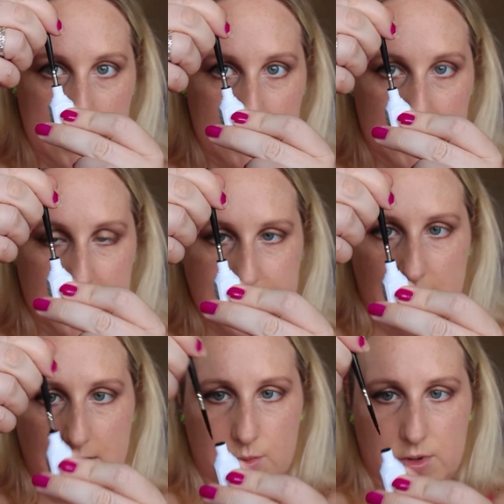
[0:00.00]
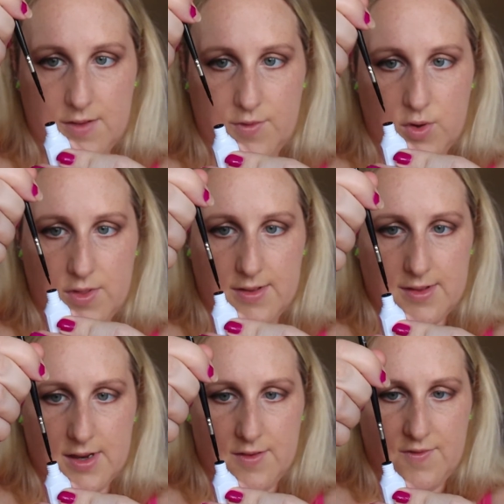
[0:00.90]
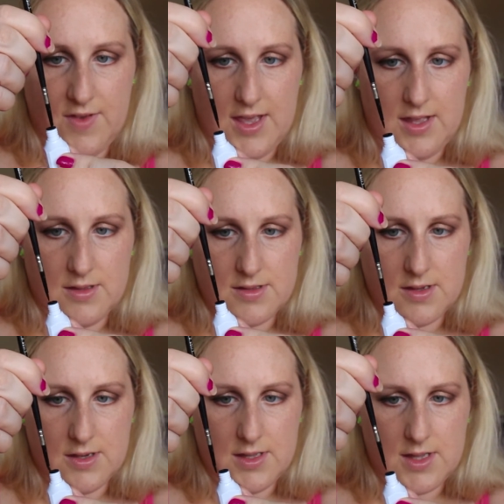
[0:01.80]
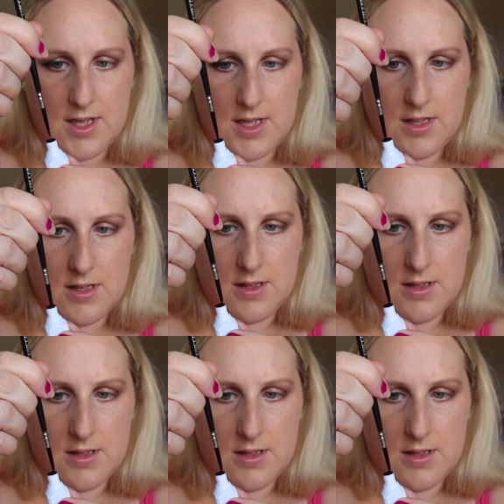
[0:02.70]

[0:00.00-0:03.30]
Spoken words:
But it's the only one I've got that's going to fit inside there.